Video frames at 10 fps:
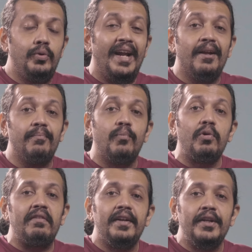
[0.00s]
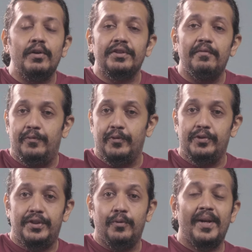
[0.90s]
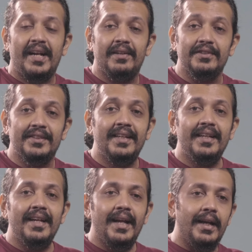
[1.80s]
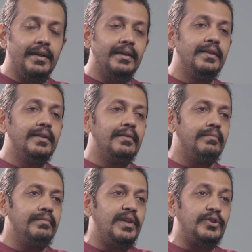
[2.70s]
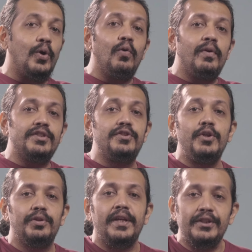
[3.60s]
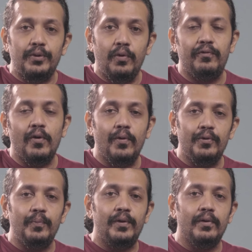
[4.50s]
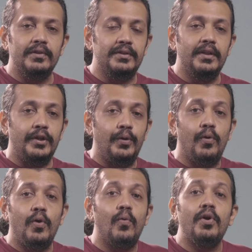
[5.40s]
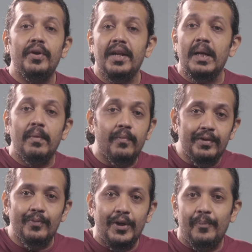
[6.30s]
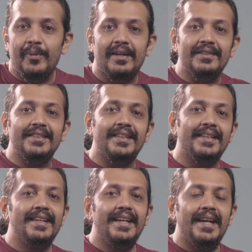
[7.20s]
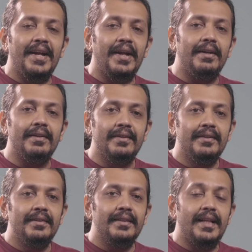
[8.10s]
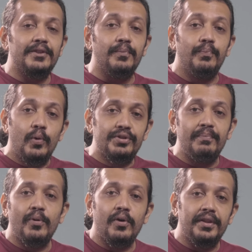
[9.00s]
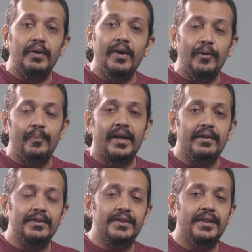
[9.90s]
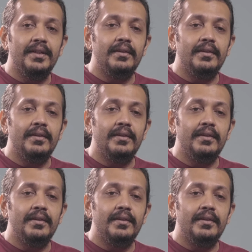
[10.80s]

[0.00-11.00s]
end up motivating yourself before you to practice, and there's always new things to look forward to because you don't know what you can come up with while you're practicing, and that's the most important thing while you practice.